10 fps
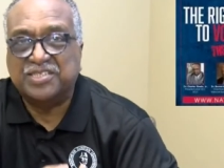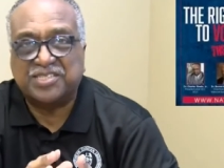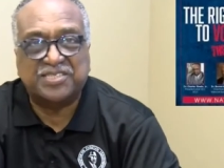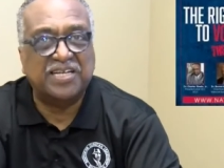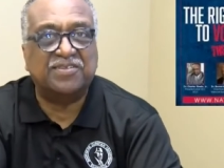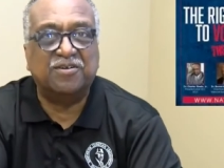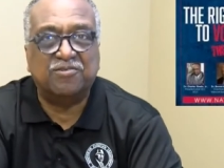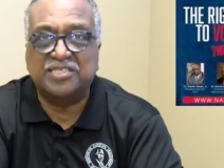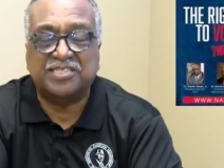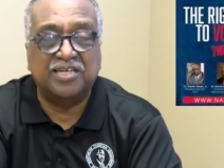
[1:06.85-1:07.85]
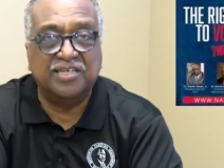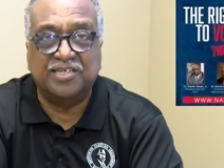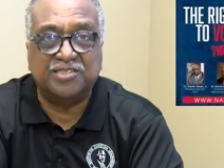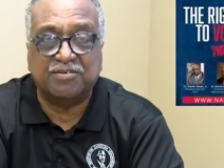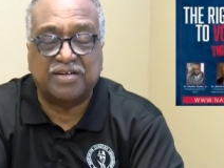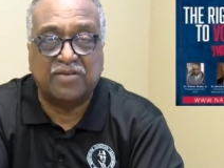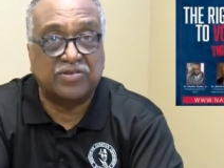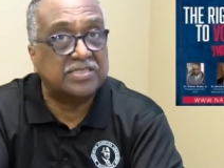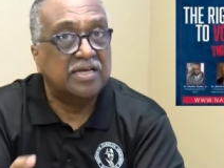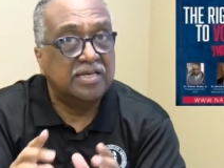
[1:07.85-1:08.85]
the Southern Christian Leadership
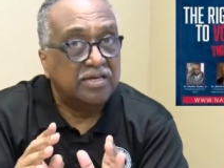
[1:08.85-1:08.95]
Conference.